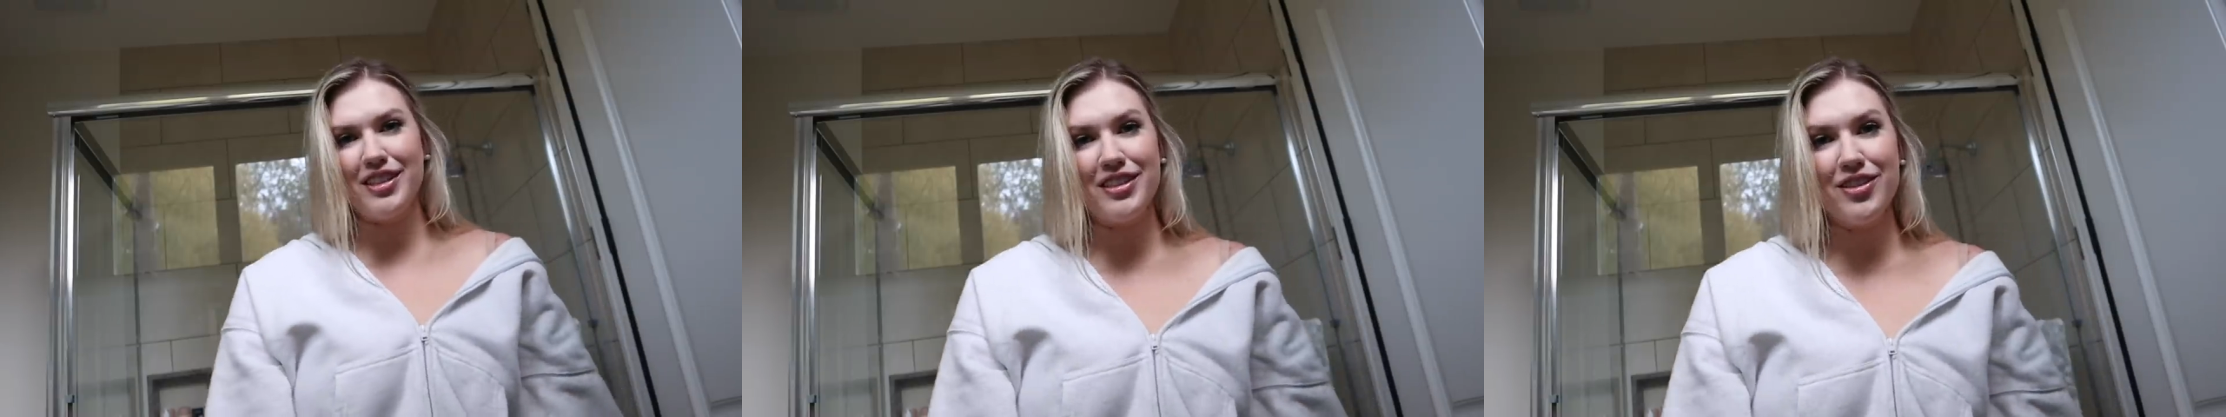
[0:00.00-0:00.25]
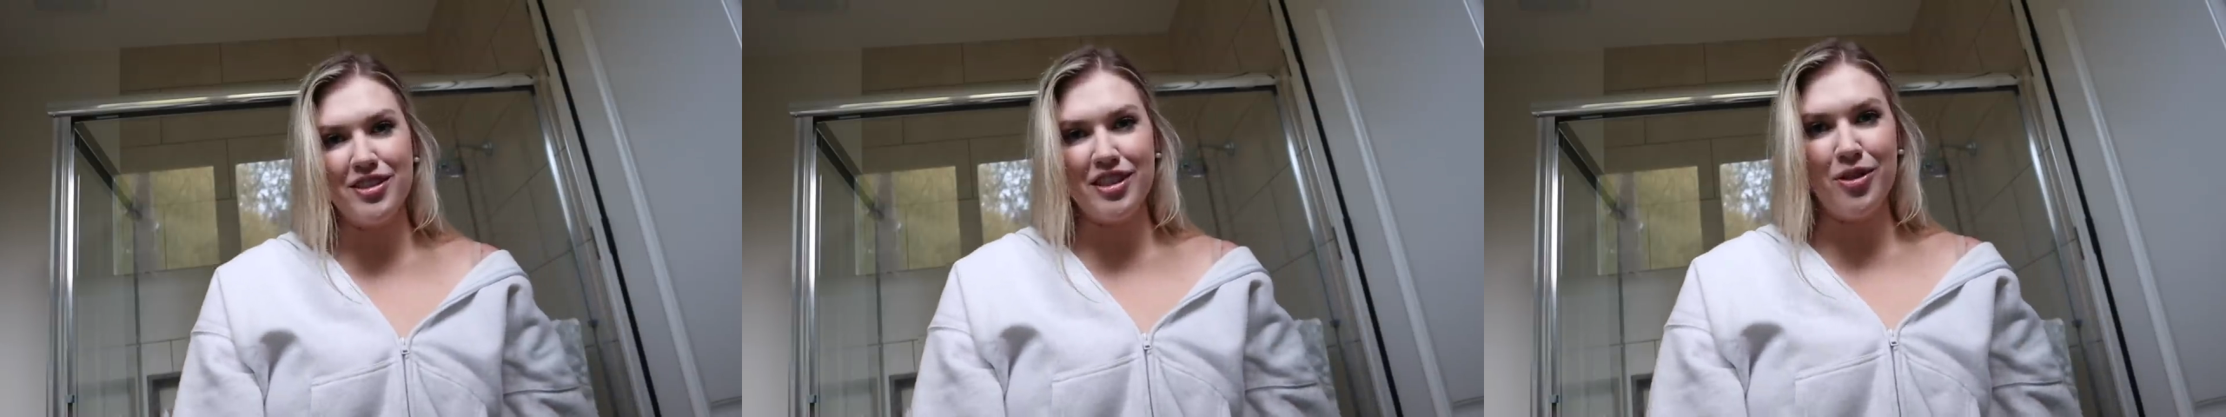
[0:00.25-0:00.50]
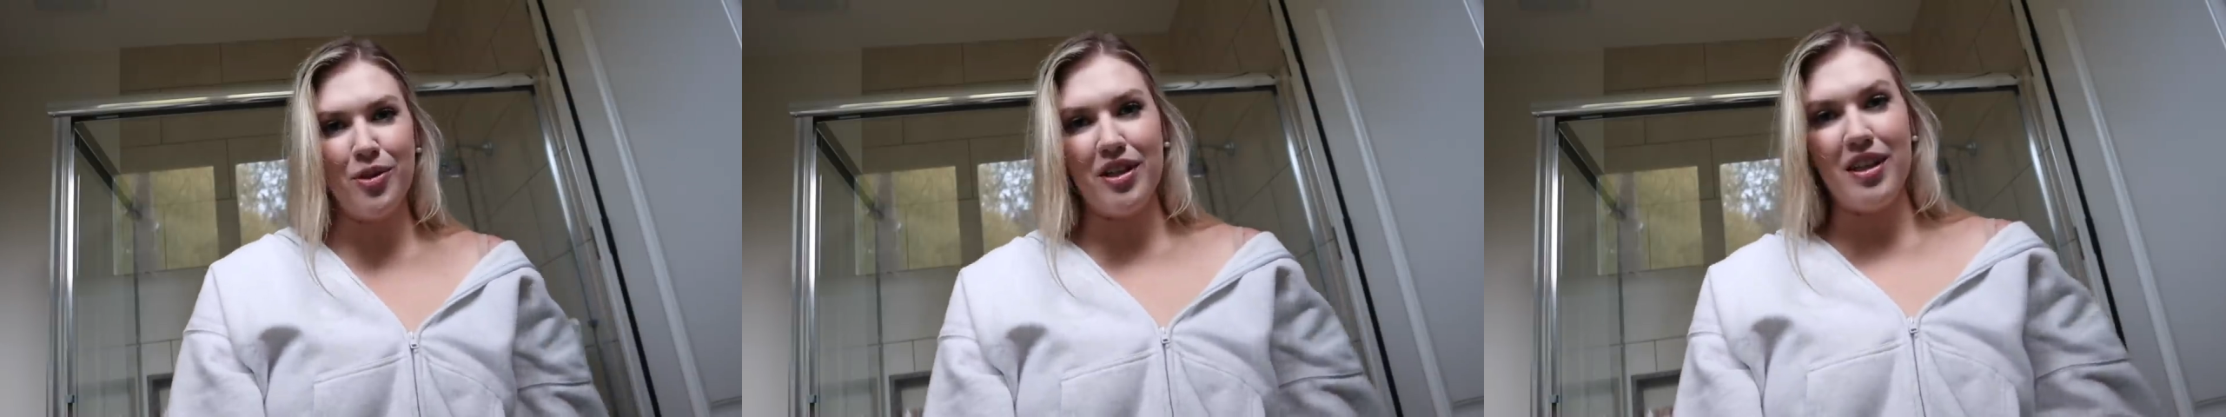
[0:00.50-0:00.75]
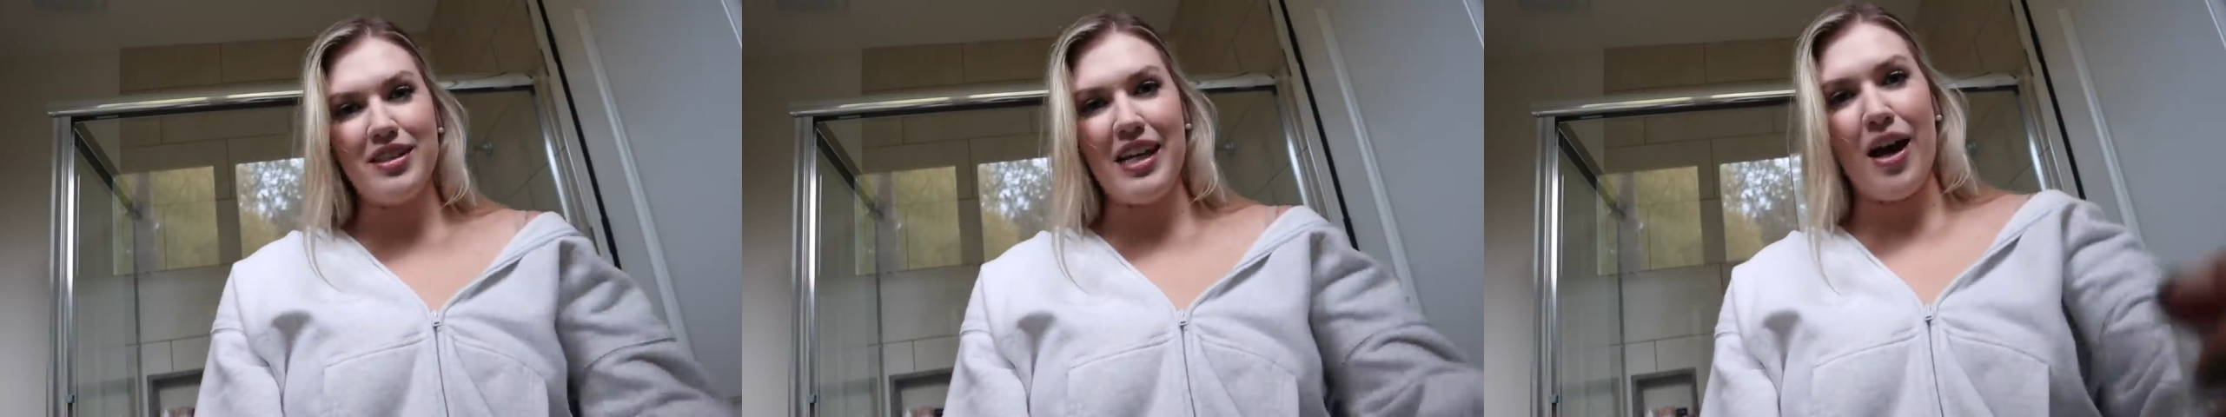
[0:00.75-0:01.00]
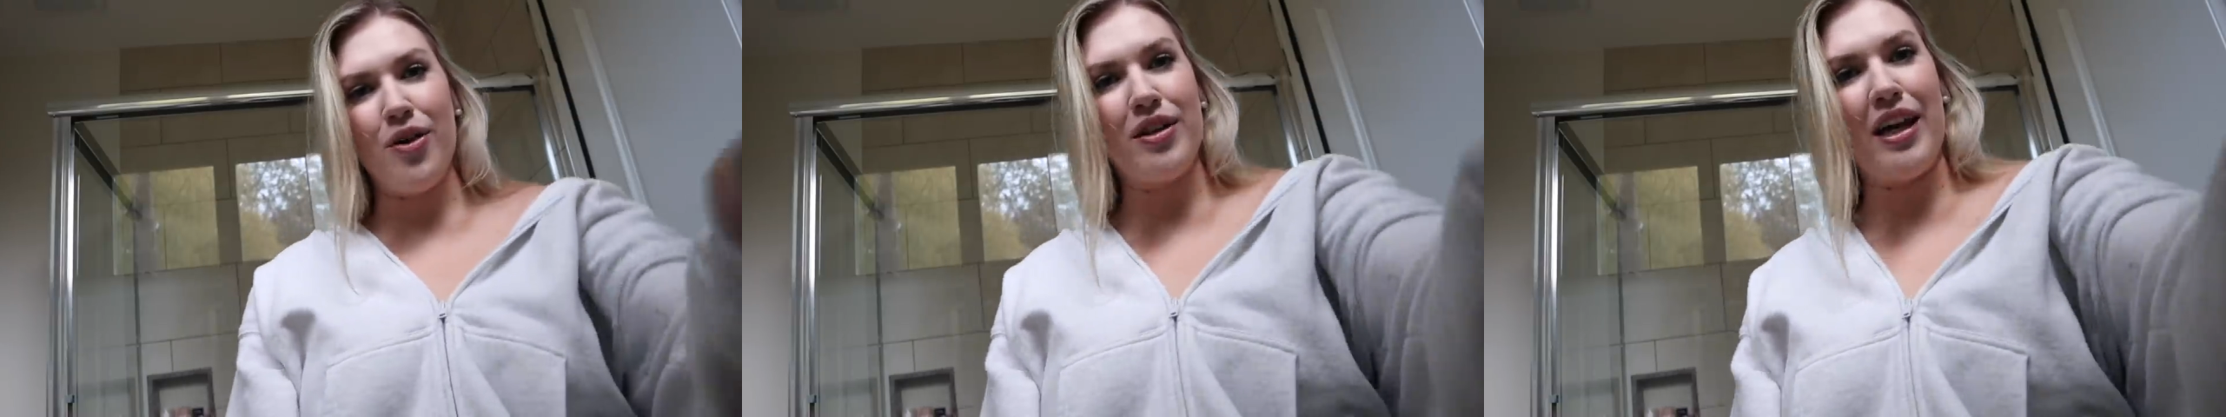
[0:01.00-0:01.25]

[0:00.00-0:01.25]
Let's go see what the town